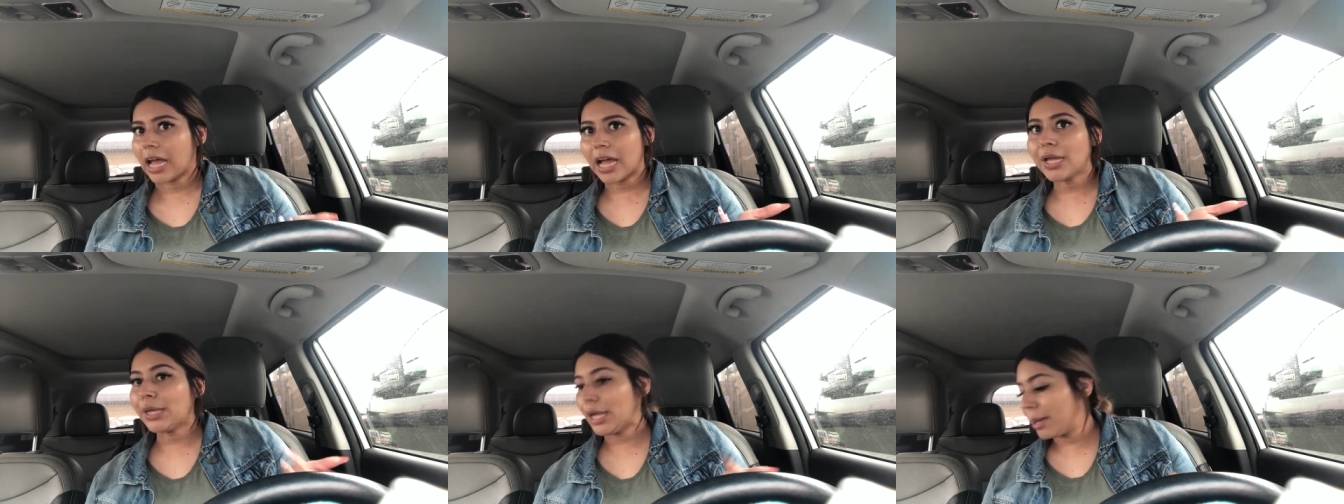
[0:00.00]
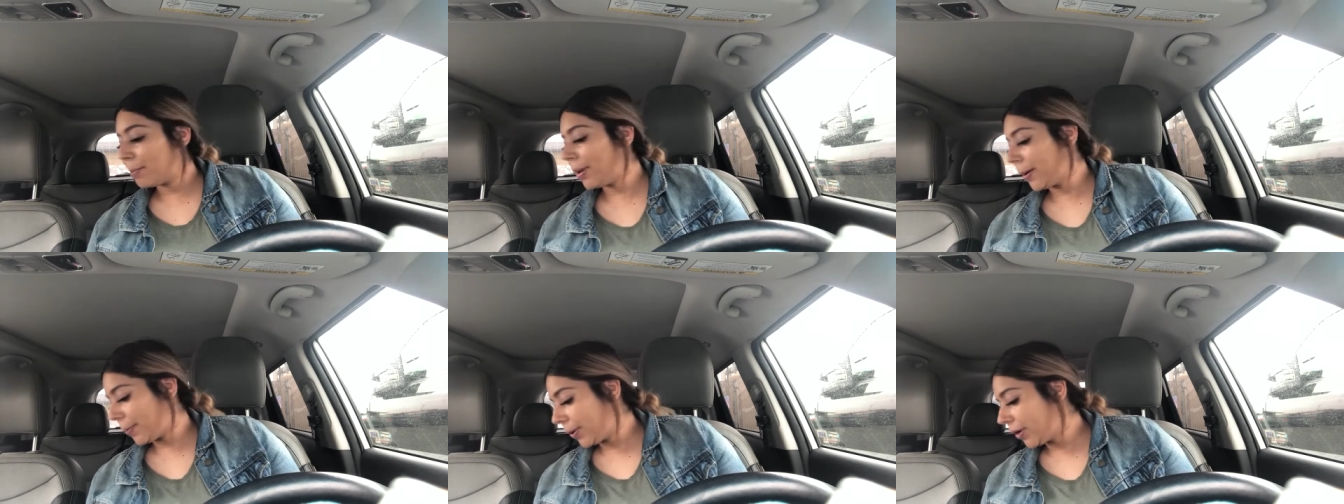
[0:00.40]
and
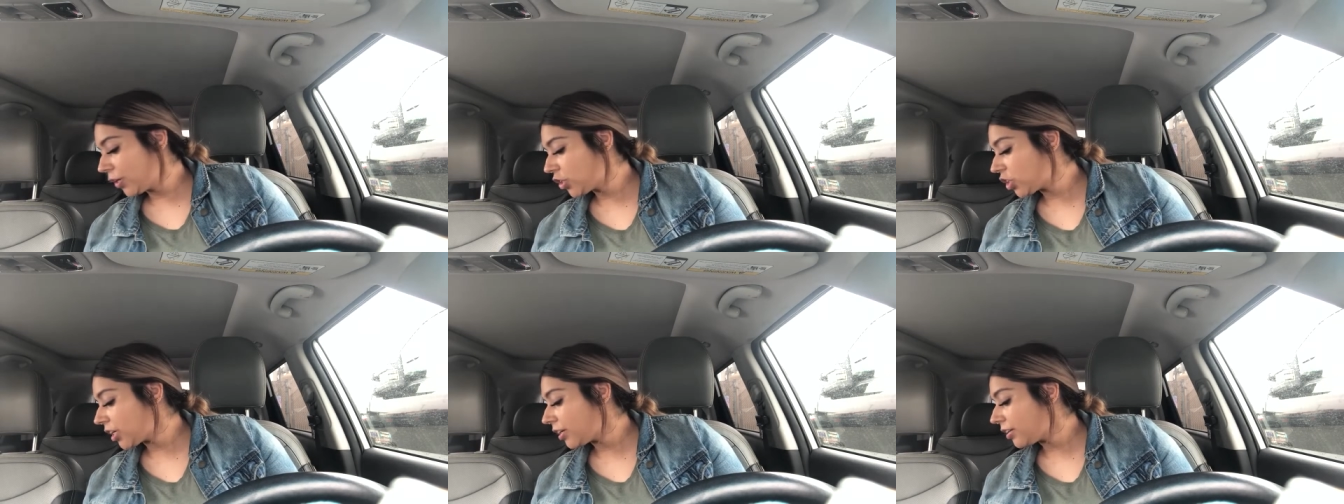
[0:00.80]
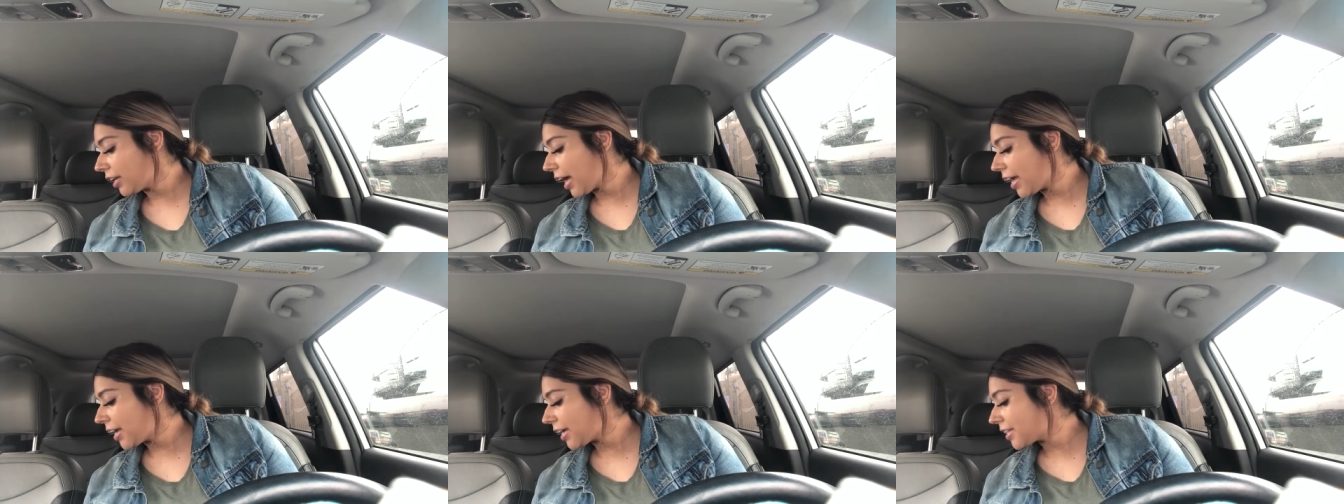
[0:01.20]
keep it pushing.
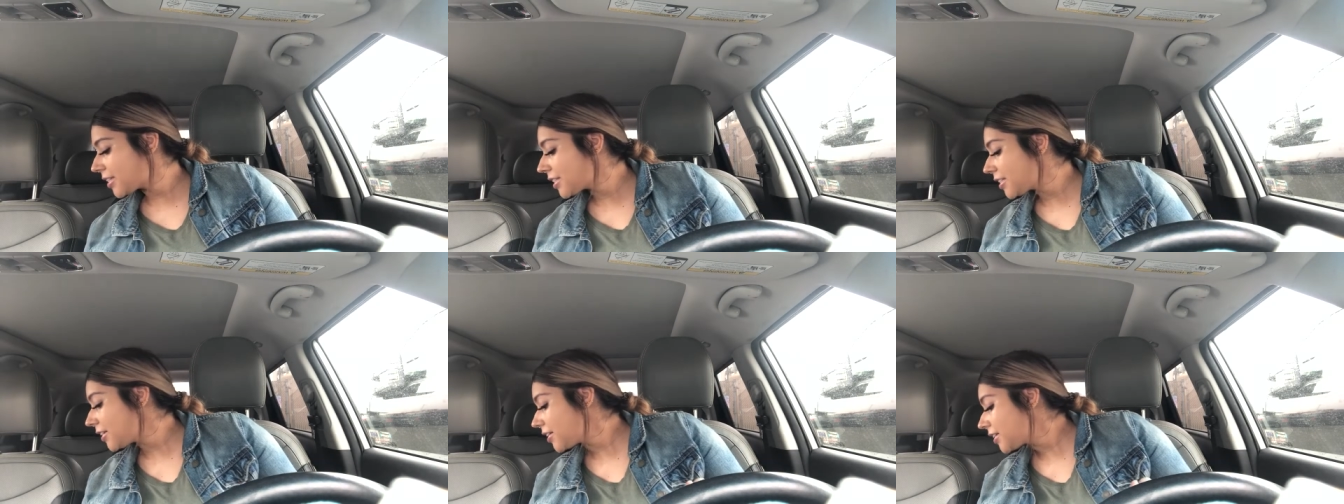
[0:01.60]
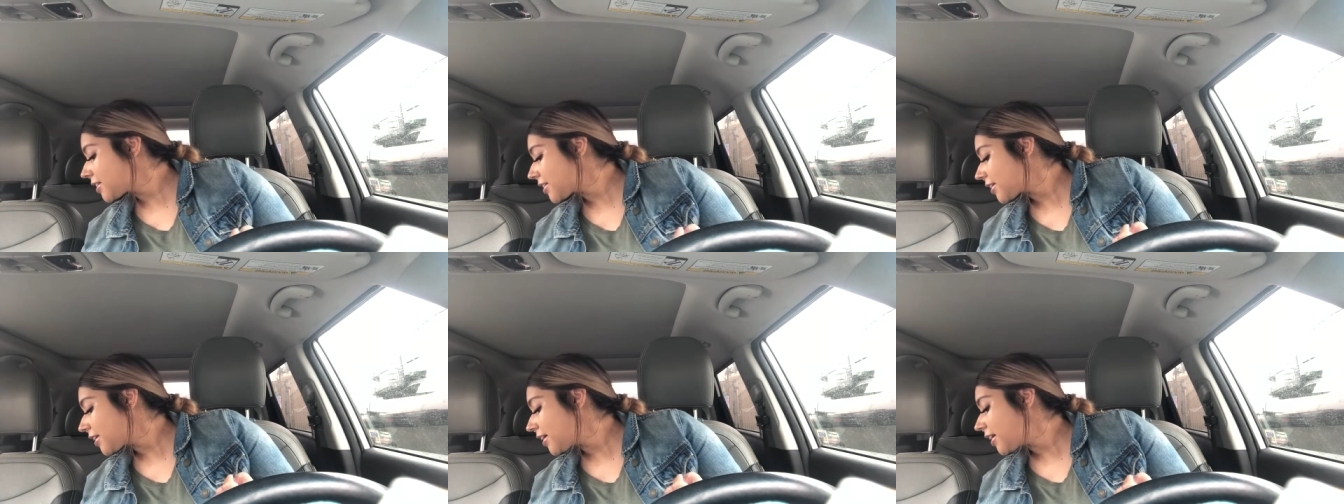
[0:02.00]
Like it's
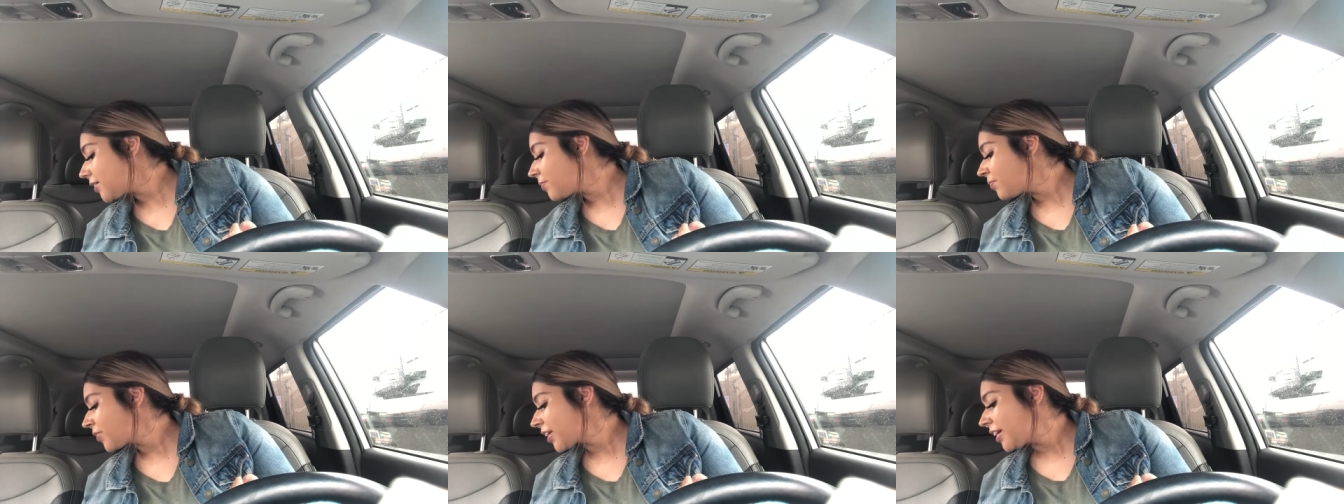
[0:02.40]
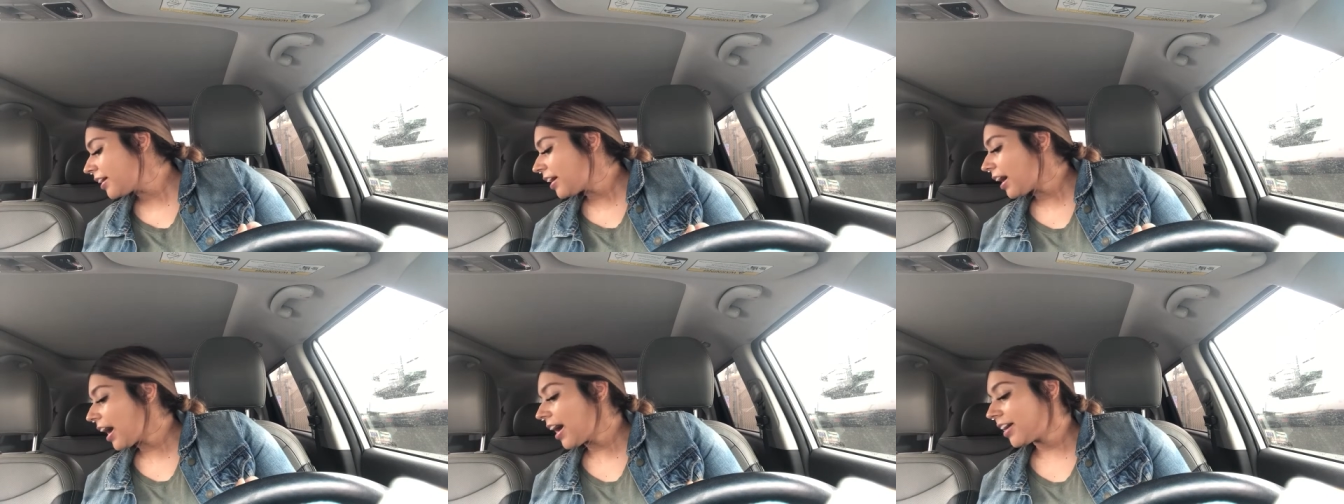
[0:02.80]
seriously,
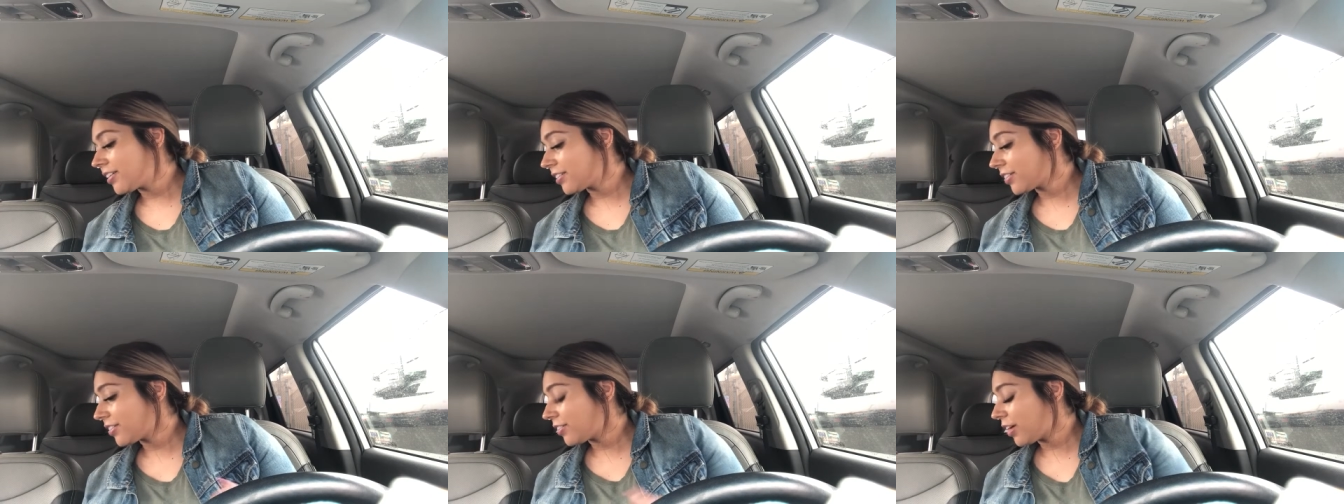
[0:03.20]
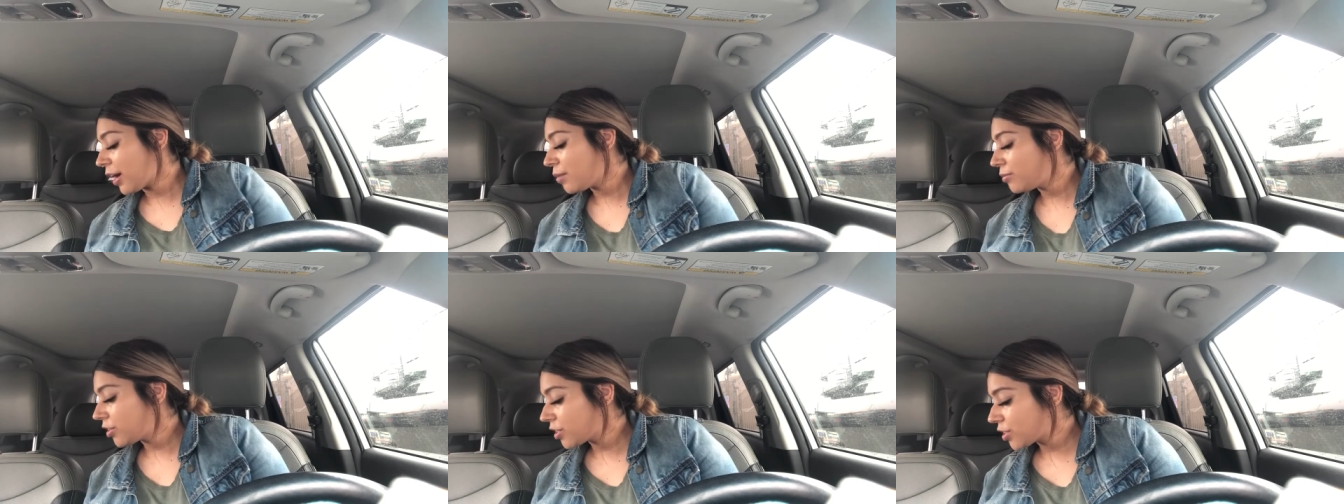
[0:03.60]
I don't know.
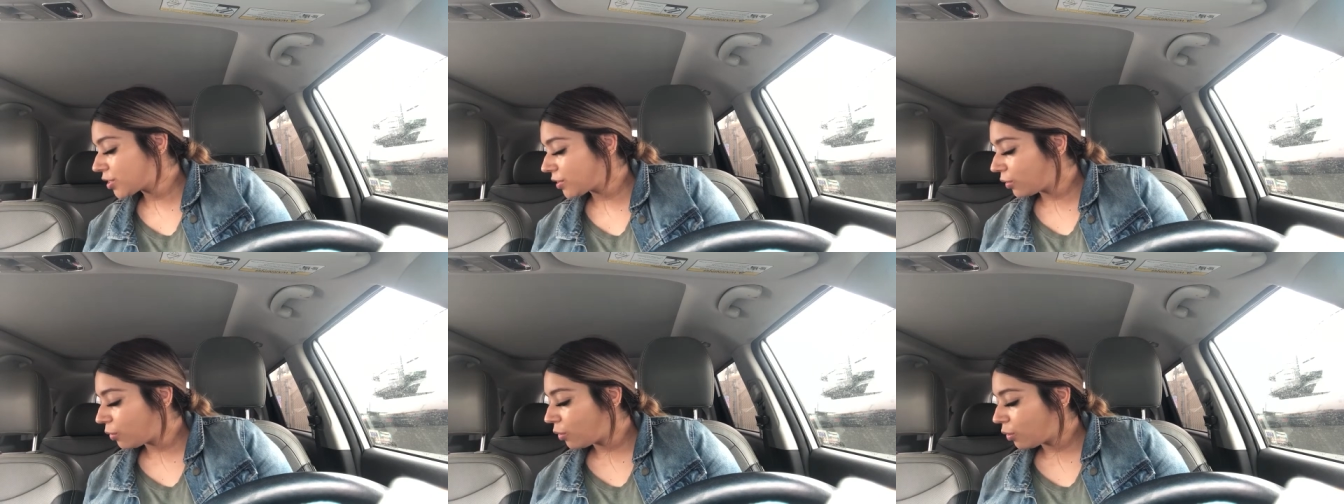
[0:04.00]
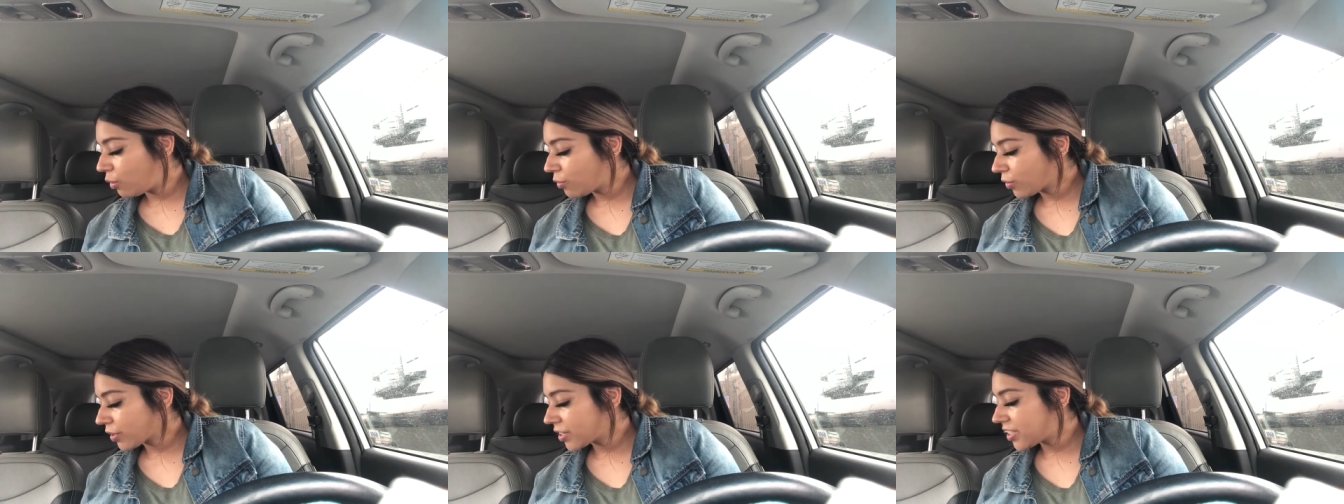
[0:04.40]
I'm just so
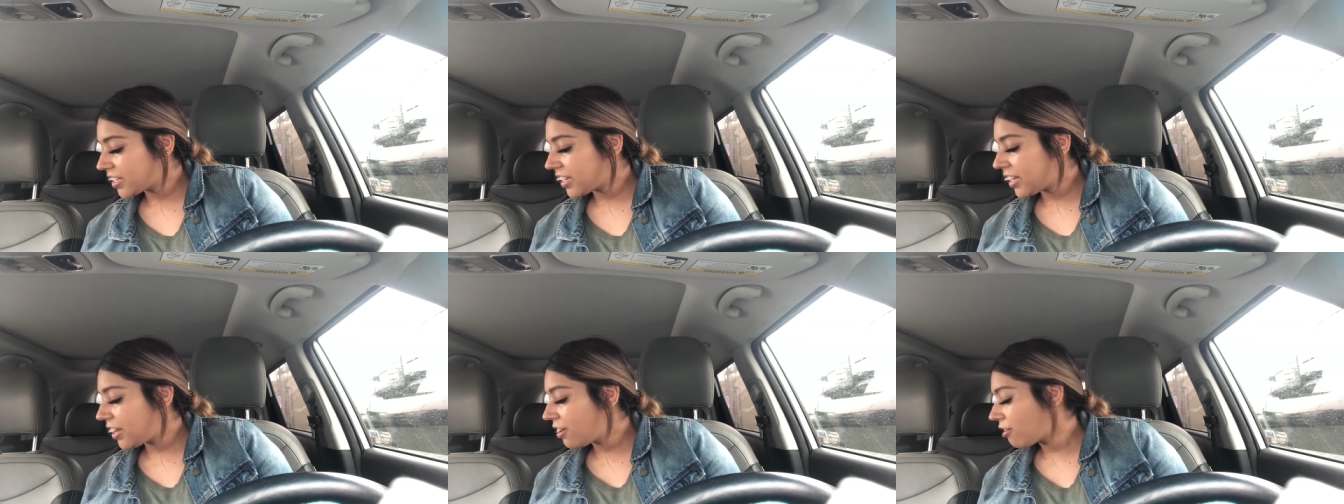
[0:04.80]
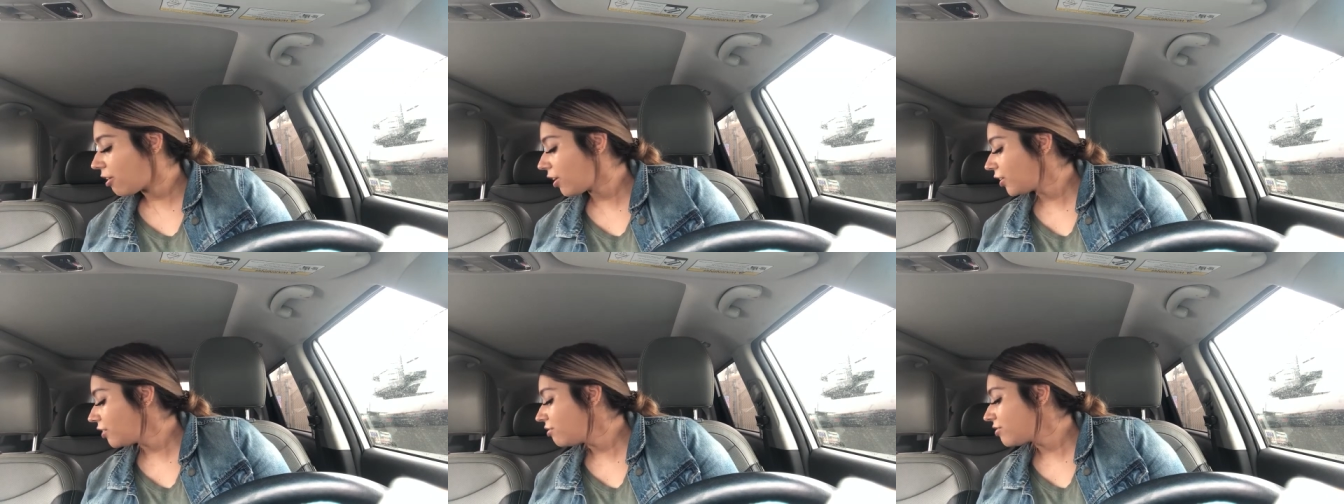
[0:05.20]
overseeing
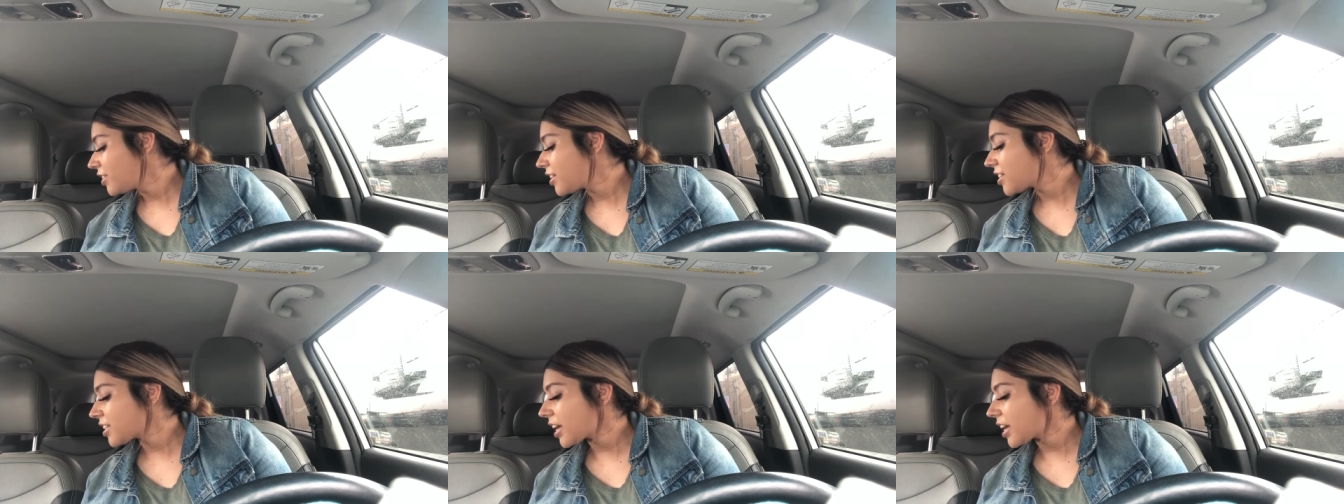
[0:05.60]
all of this.